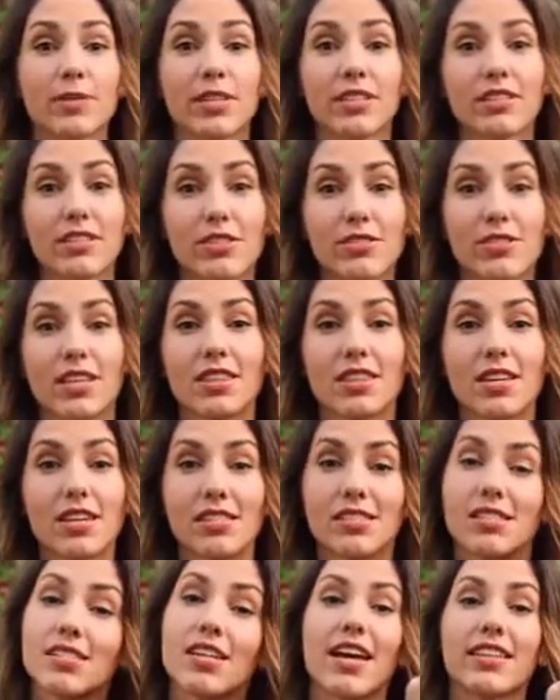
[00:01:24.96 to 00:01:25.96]
me using
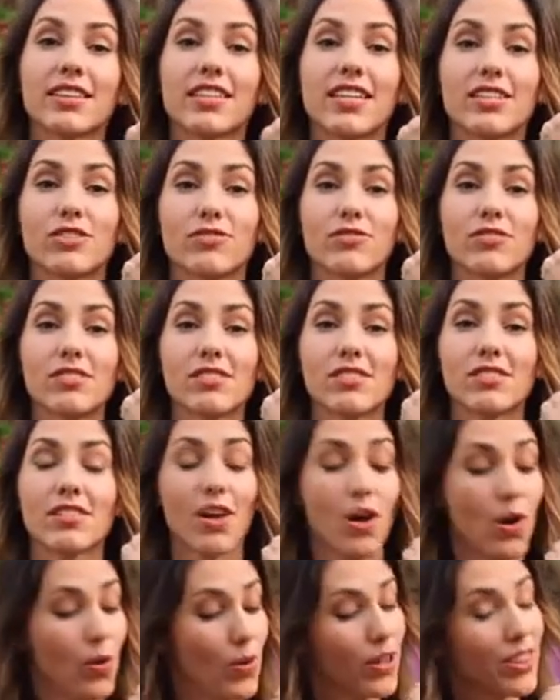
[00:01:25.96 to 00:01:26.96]
this at the entrance?
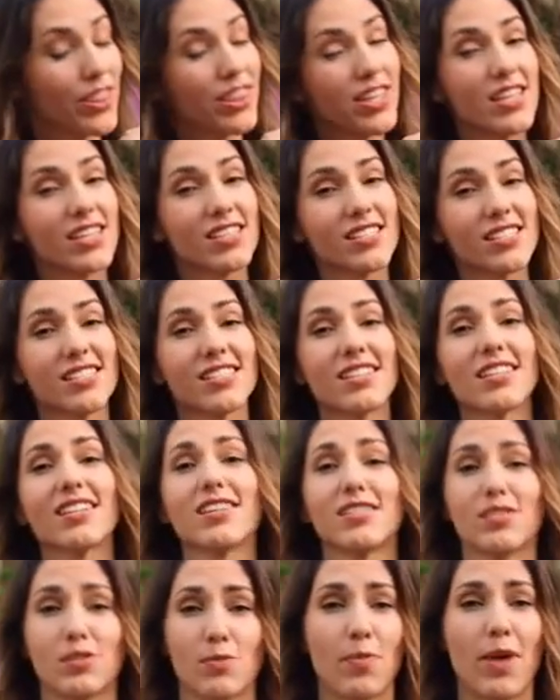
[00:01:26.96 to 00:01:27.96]
Well, this
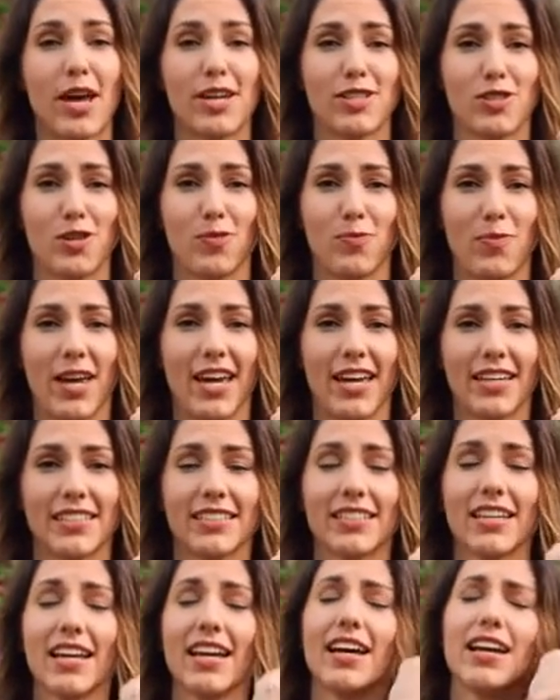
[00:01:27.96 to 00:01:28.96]
is a Magic Band,
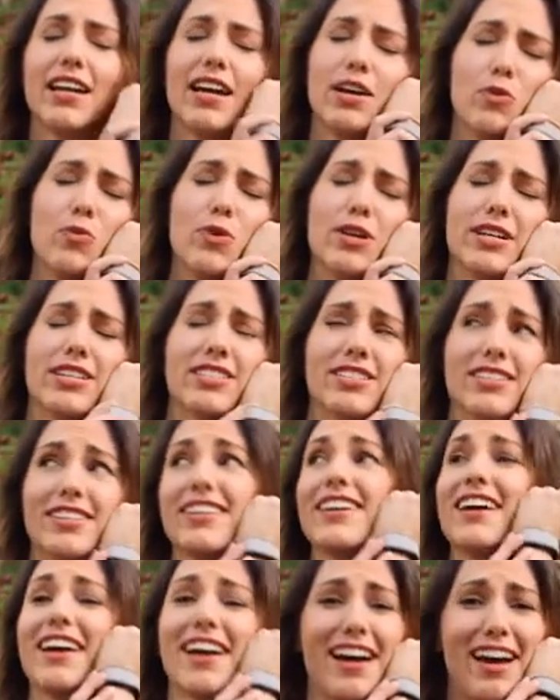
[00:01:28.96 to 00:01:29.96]
and I wish
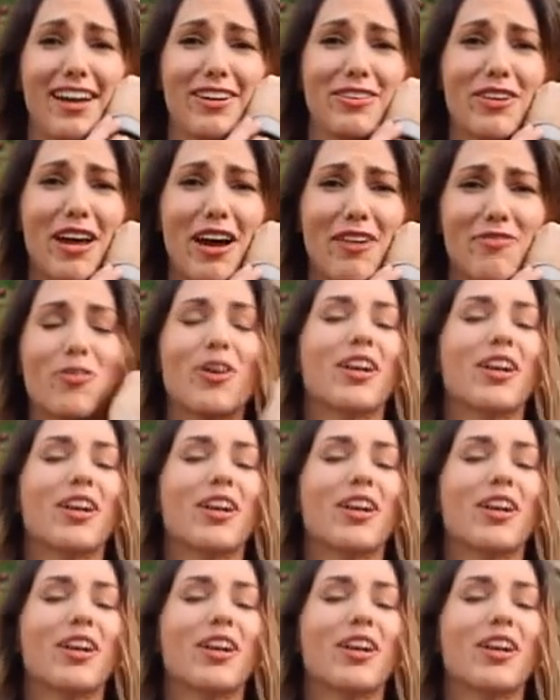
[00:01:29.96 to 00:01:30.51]
I could have